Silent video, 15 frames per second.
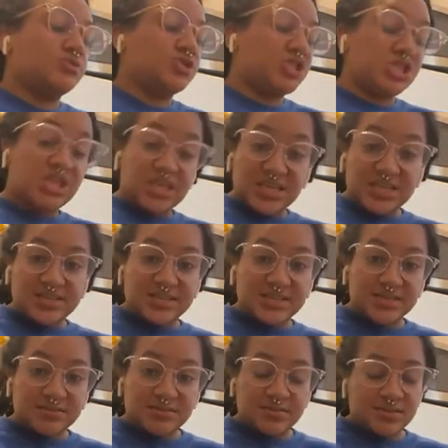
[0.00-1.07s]

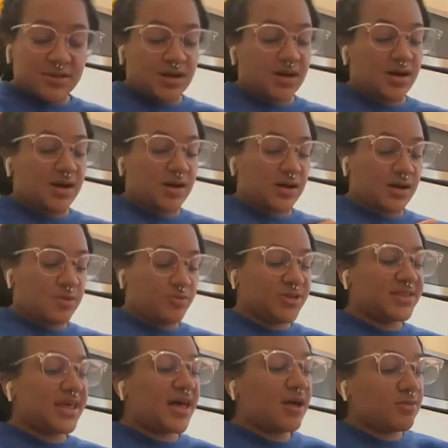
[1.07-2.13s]
cheese.
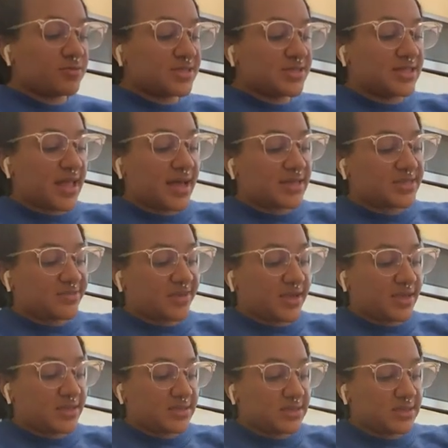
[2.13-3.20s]
What the hell was the next
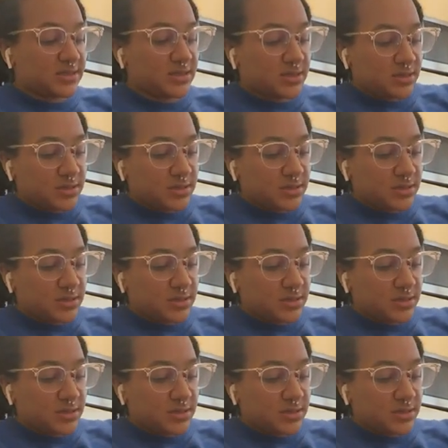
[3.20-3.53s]
phase?